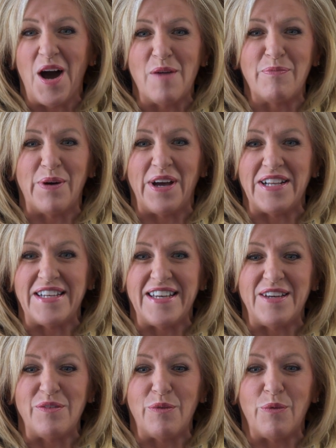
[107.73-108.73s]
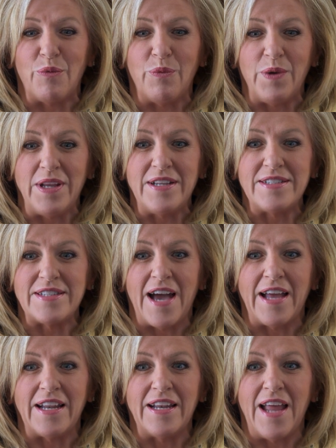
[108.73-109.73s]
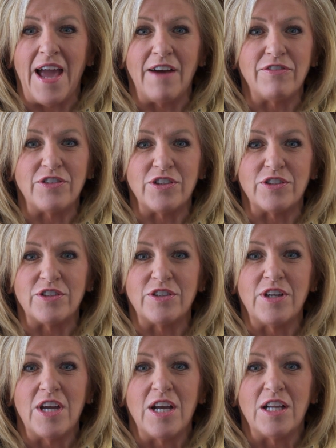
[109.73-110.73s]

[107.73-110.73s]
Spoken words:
But we decided after